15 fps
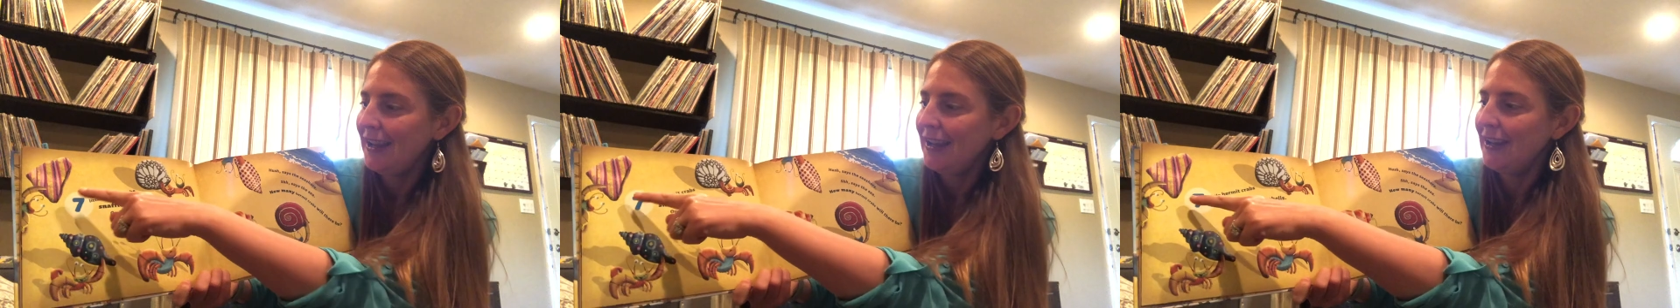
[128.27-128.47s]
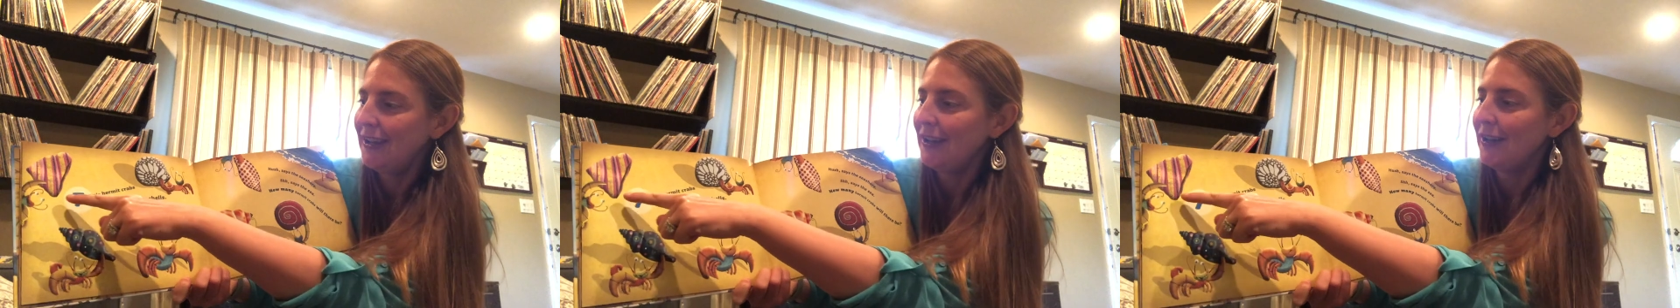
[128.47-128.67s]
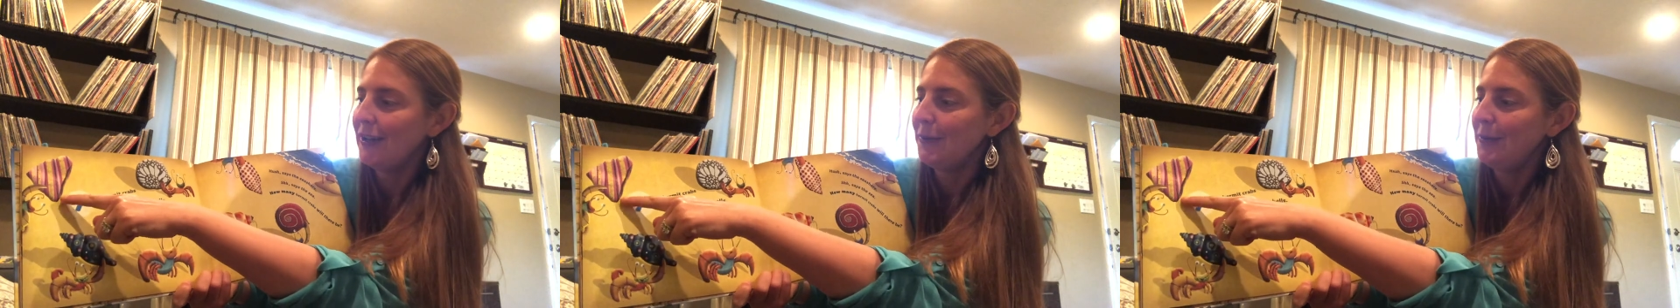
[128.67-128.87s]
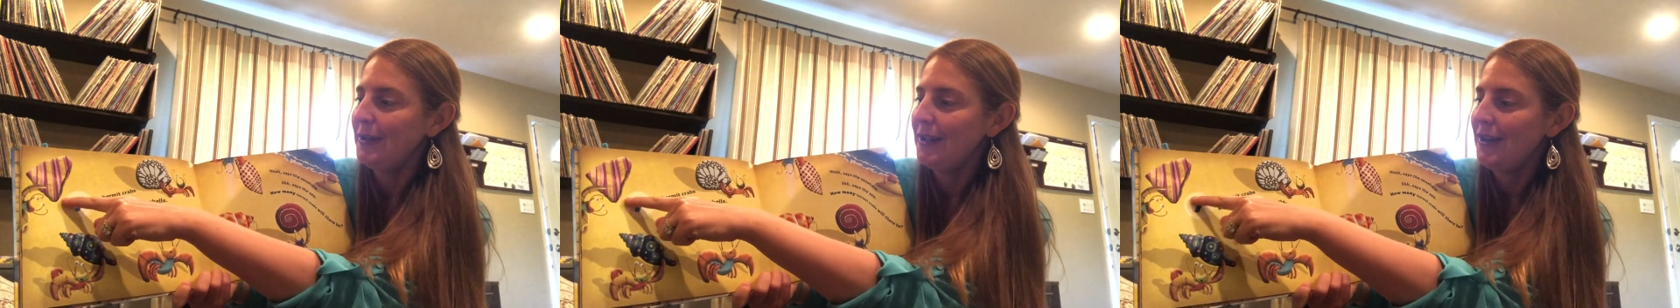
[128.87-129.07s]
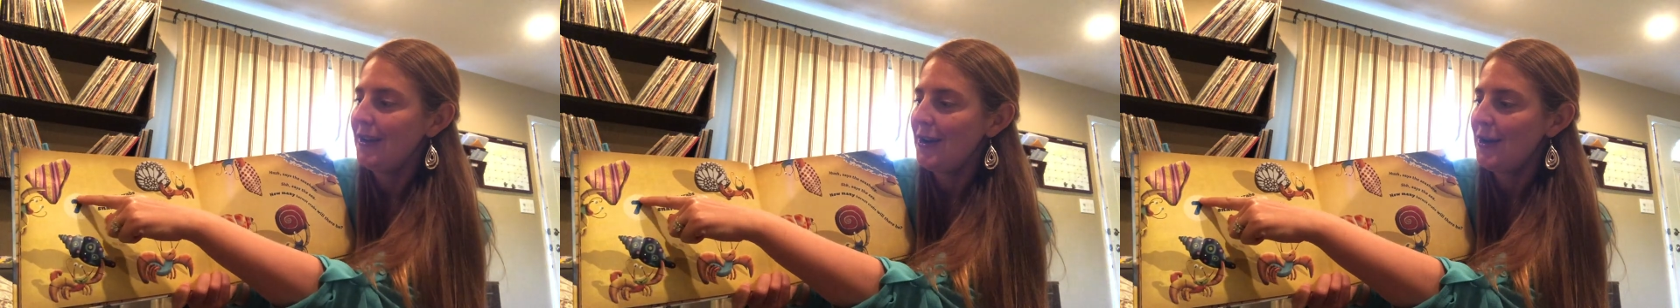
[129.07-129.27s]
Here
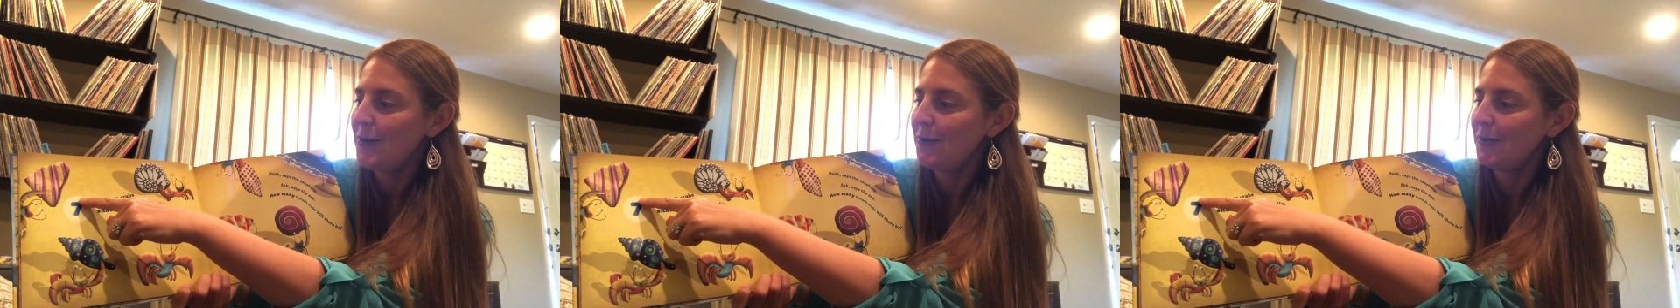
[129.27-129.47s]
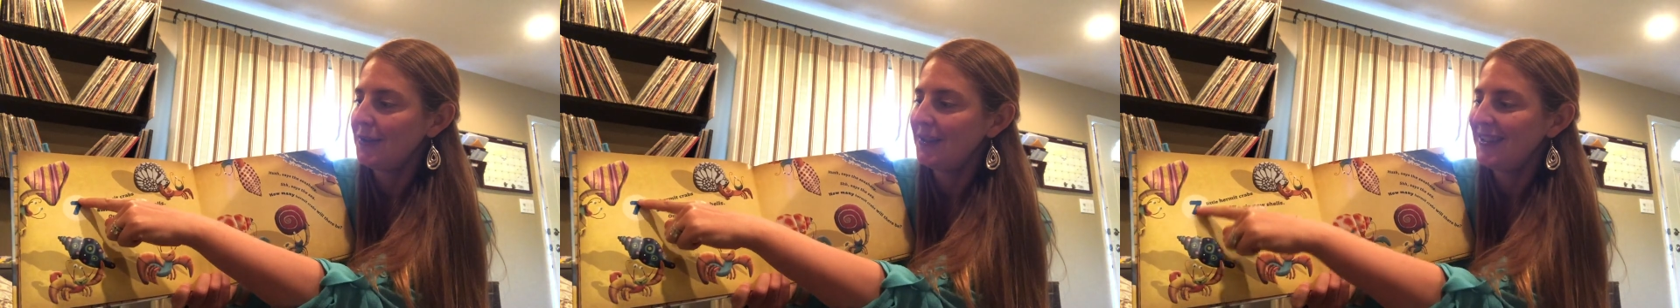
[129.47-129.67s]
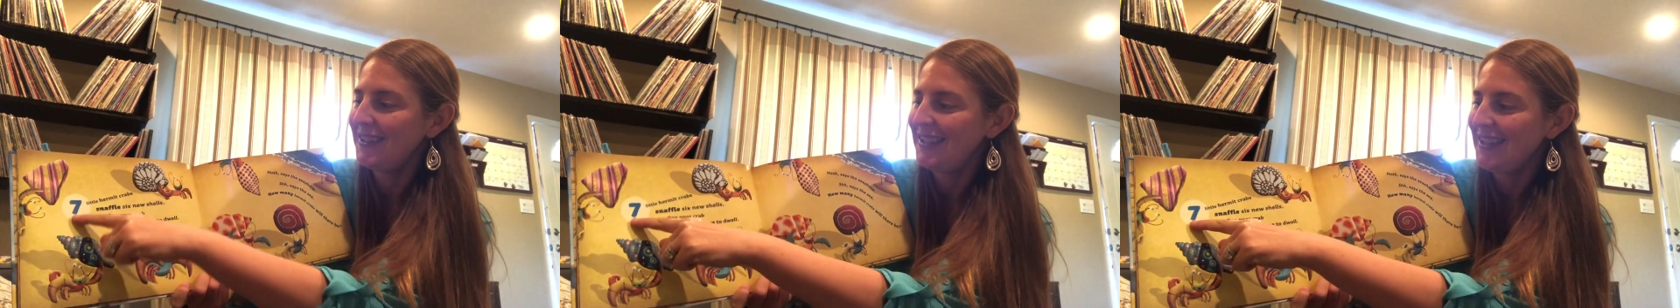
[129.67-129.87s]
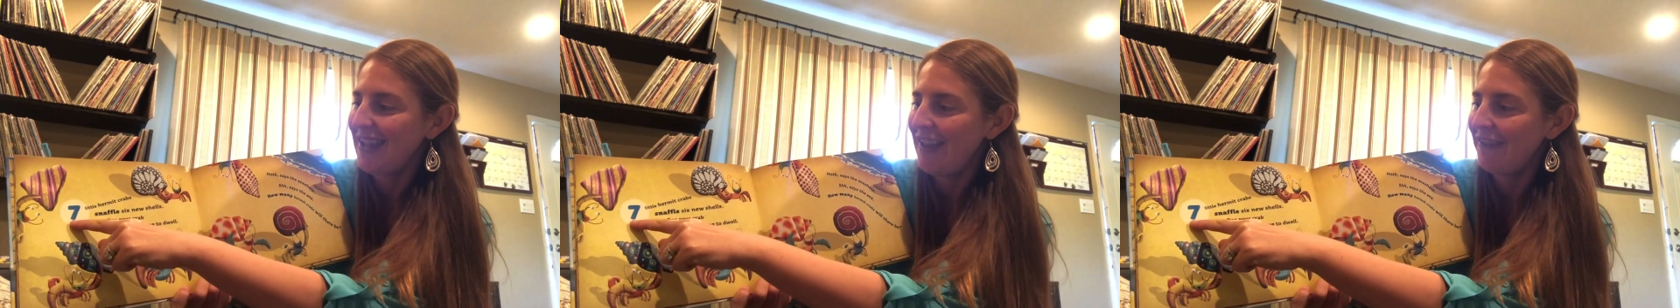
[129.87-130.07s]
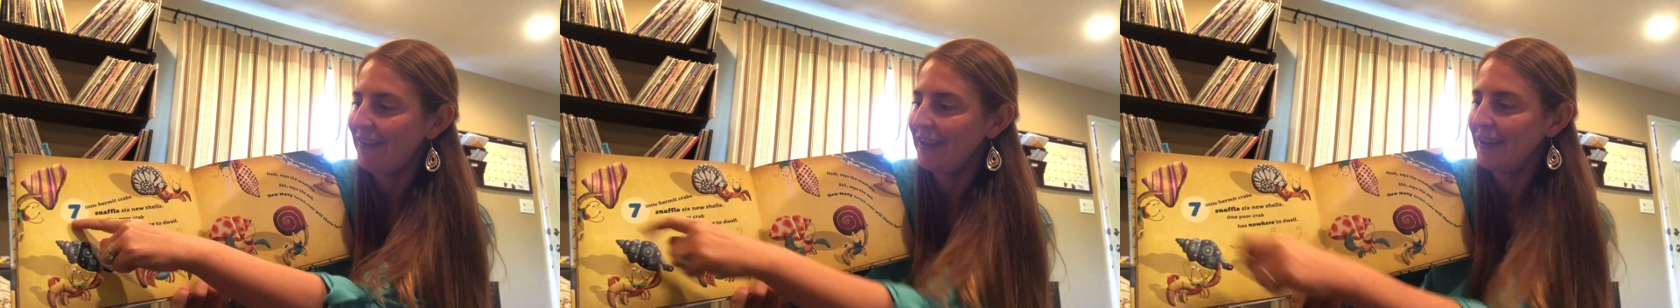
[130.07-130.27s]
we go.
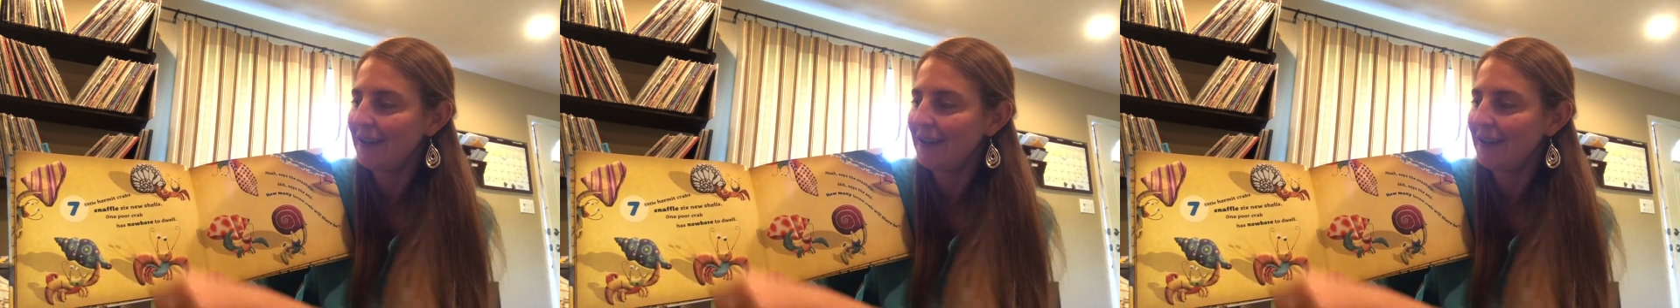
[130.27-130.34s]
7.